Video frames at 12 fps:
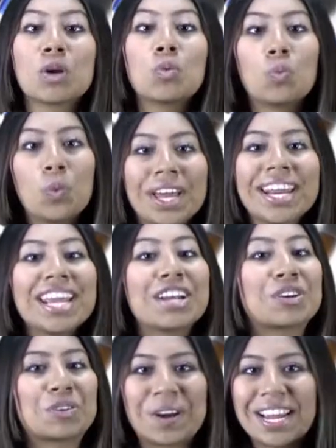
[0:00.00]
what a
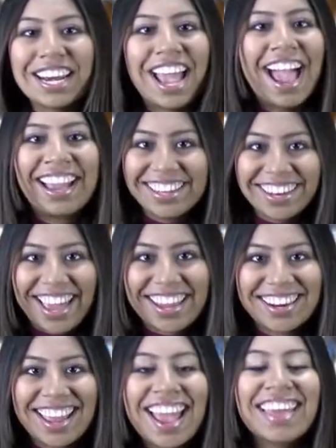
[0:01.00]
great
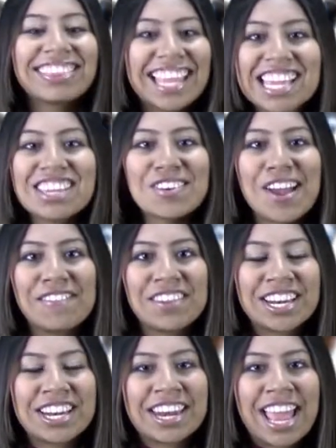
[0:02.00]
highlight. Thank you,
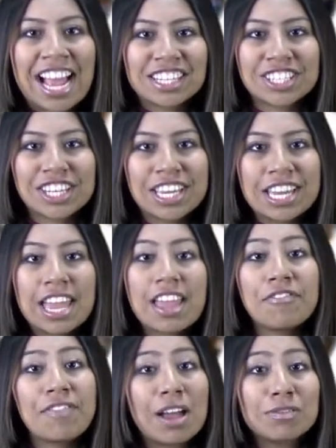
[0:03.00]
Evelyn and Ashley.
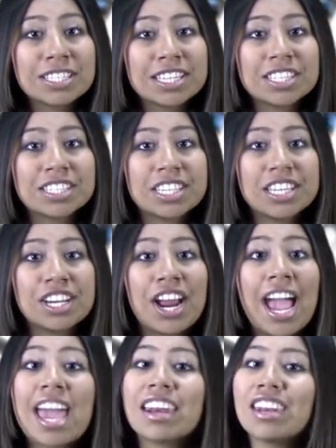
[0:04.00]
If I was in a senior,
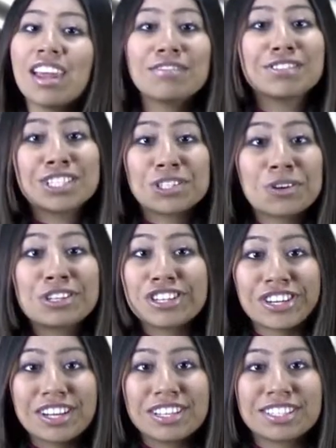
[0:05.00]
I'd love to join
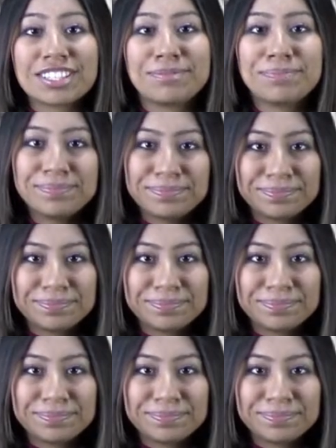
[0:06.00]
journalism.